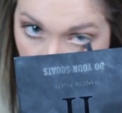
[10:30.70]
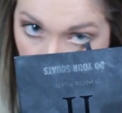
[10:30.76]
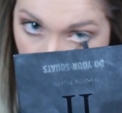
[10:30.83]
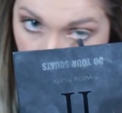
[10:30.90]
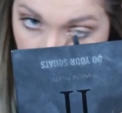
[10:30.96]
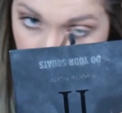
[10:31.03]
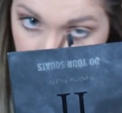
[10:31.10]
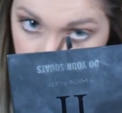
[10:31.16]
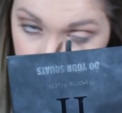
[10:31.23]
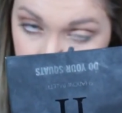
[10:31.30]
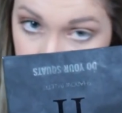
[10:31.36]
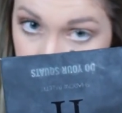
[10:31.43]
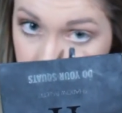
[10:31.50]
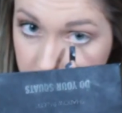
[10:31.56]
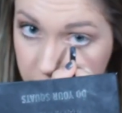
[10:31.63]
I do
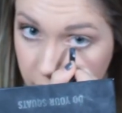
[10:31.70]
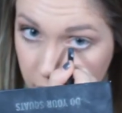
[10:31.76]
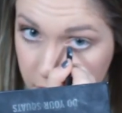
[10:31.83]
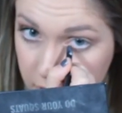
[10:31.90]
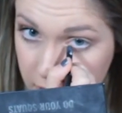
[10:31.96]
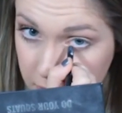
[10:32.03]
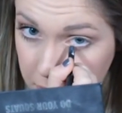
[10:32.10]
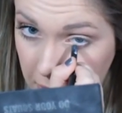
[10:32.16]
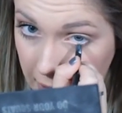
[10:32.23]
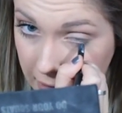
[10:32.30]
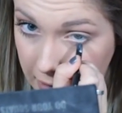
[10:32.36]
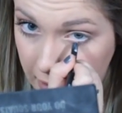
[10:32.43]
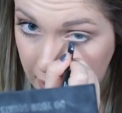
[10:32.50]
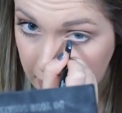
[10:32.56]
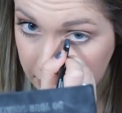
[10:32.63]
this versus black
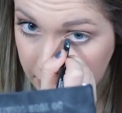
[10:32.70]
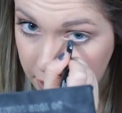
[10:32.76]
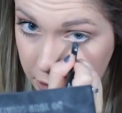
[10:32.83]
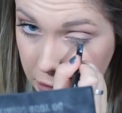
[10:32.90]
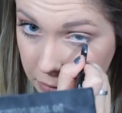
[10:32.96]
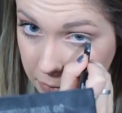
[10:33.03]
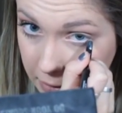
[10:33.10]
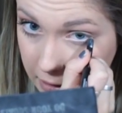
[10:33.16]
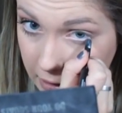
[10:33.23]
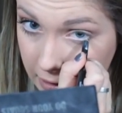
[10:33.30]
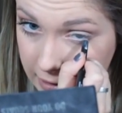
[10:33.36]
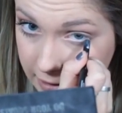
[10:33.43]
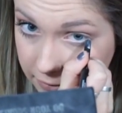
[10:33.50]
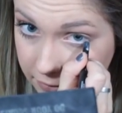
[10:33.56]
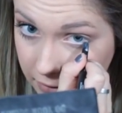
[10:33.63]
eyeliner
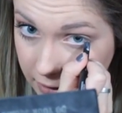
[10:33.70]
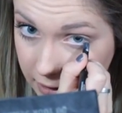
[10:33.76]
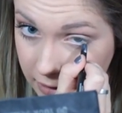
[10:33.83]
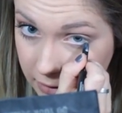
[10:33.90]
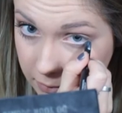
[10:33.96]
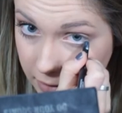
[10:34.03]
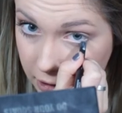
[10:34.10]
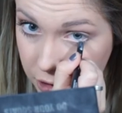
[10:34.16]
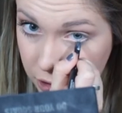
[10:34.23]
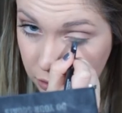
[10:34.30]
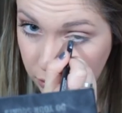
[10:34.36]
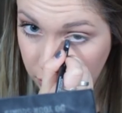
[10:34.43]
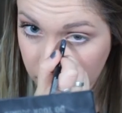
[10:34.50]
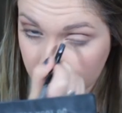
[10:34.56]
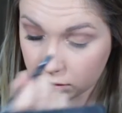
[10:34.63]
because I feel like it makes you
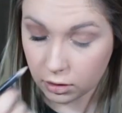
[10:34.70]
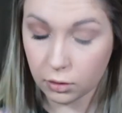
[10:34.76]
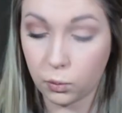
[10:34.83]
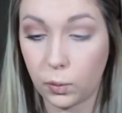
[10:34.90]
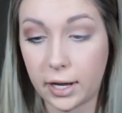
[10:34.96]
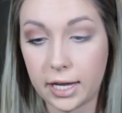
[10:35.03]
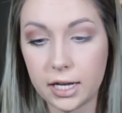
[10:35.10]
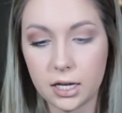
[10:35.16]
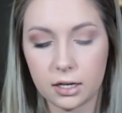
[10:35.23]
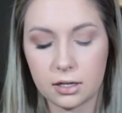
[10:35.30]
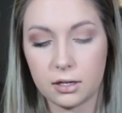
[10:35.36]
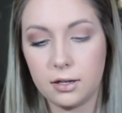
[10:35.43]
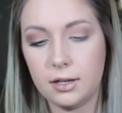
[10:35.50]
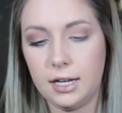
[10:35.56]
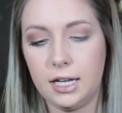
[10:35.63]
look awake
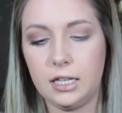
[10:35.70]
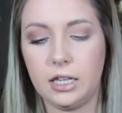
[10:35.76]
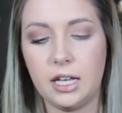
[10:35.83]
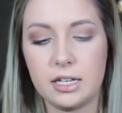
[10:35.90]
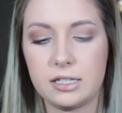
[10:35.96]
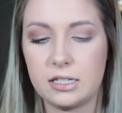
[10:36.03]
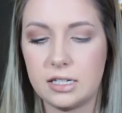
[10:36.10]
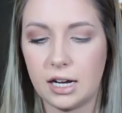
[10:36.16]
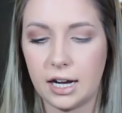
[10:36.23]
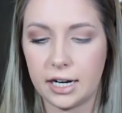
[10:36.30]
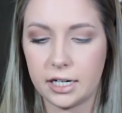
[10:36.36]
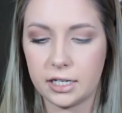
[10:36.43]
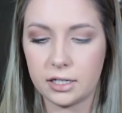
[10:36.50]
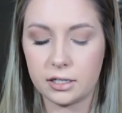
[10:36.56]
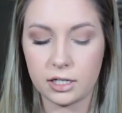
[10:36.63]
and less
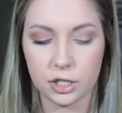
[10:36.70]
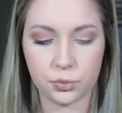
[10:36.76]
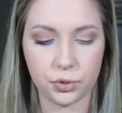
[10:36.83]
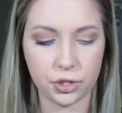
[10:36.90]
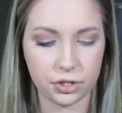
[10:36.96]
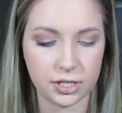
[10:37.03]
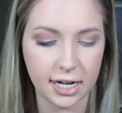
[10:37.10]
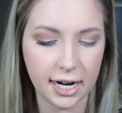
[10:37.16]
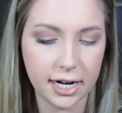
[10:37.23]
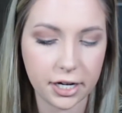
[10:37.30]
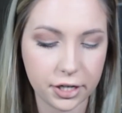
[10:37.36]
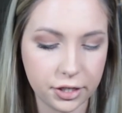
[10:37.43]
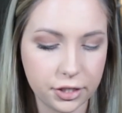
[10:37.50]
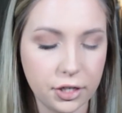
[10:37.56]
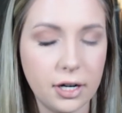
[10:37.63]
tired, because when you're
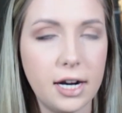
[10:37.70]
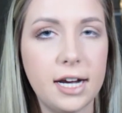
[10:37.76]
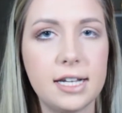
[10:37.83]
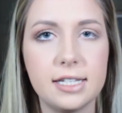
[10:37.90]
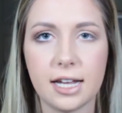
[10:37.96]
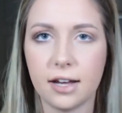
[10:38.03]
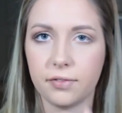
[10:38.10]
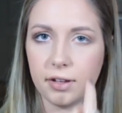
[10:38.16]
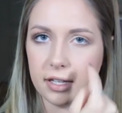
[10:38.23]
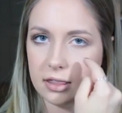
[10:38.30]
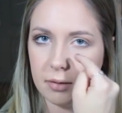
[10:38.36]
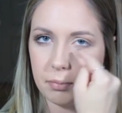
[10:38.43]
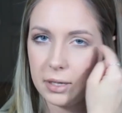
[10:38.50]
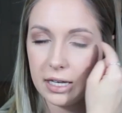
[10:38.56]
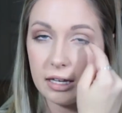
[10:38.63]
tired, your eyes have like
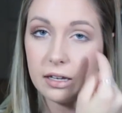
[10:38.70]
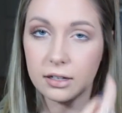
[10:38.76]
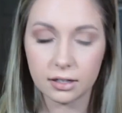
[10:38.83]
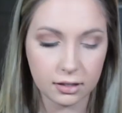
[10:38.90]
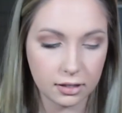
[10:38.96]
the pink